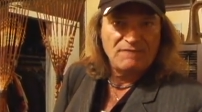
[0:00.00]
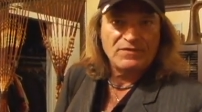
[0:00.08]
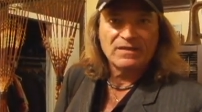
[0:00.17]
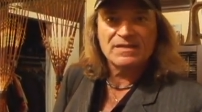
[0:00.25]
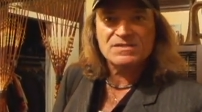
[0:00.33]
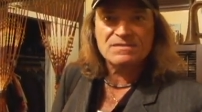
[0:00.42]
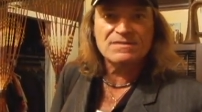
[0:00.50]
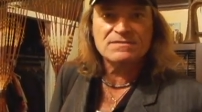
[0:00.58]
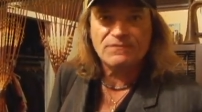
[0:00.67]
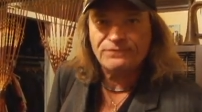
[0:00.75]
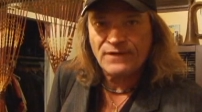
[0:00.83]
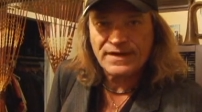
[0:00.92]
If you're
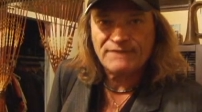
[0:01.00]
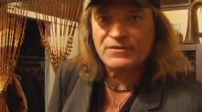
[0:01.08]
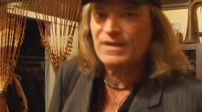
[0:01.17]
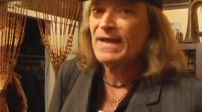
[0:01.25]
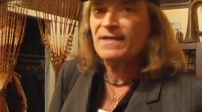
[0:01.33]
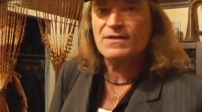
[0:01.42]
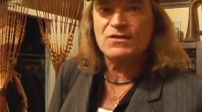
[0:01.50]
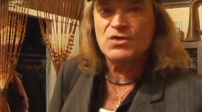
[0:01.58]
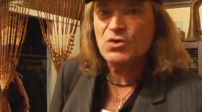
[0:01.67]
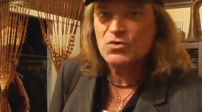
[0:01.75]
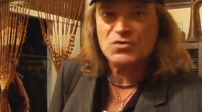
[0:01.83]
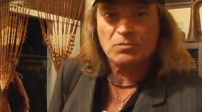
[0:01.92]
listening to fuck, if you're getting your
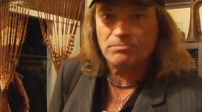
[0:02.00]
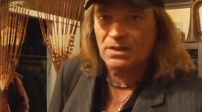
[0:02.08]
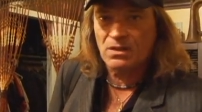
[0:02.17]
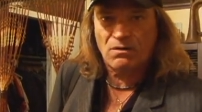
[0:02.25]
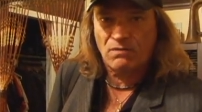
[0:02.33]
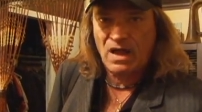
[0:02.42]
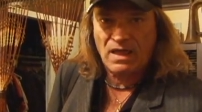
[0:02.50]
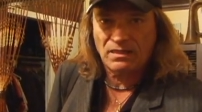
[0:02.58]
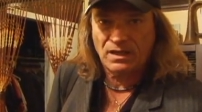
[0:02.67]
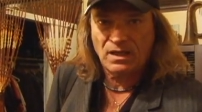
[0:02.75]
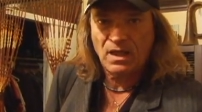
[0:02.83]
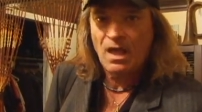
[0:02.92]
news from Bill
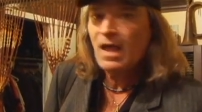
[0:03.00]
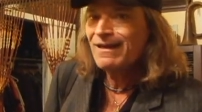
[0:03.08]
O'Reilly,